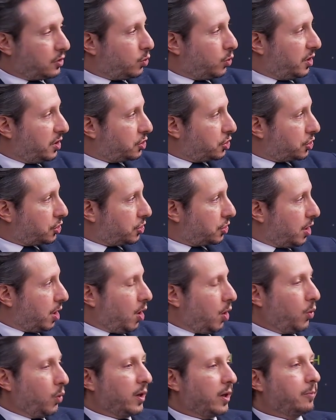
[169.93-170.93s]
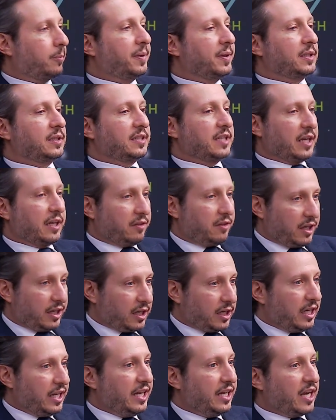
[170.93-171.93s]
at which we're building the
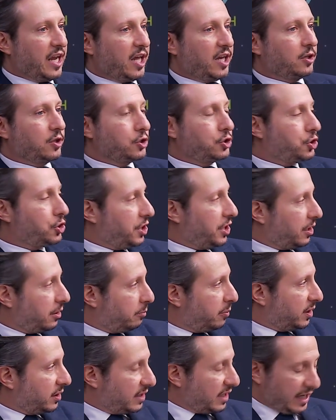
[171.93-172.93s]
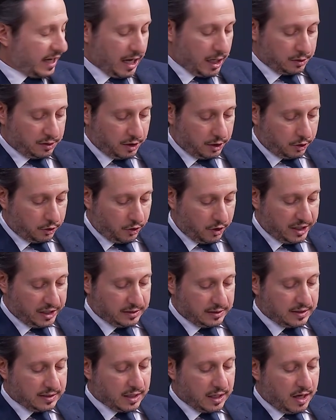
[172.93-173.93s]
clean energy and building out the
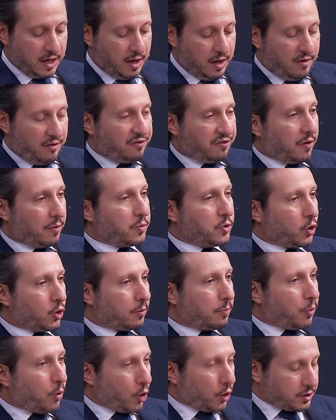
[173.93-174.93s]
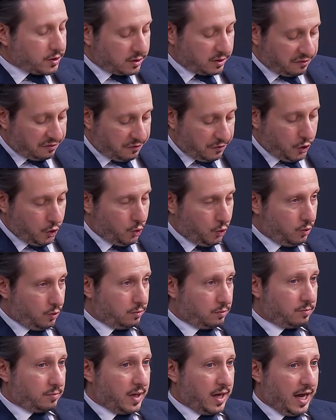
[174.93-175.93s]
grid. From your point of
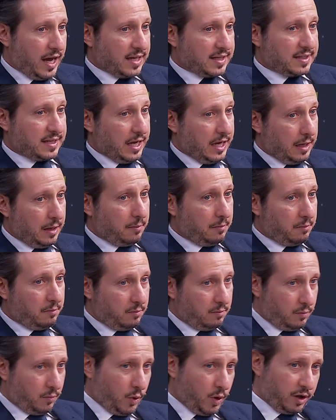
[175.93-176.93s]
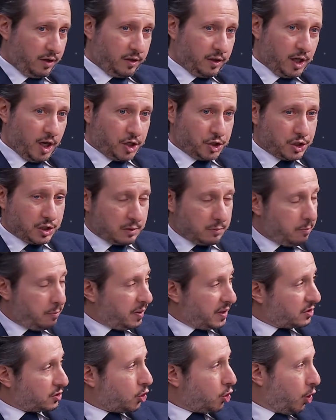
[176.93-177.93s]
view, as a, one of the largest
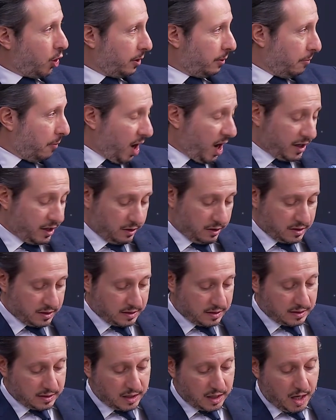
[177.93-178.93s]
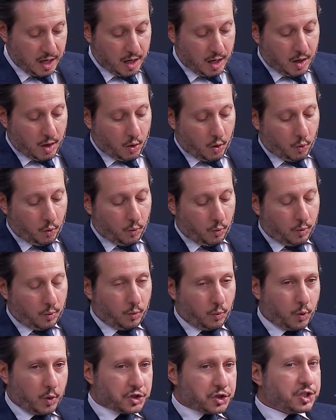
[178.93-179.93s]
Bitcoin miners,
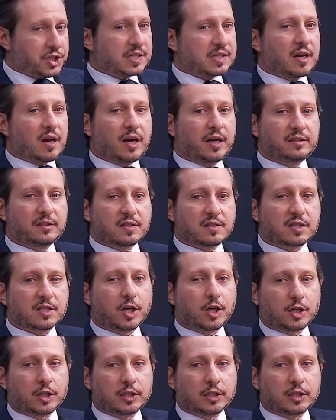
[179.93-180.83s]
which side is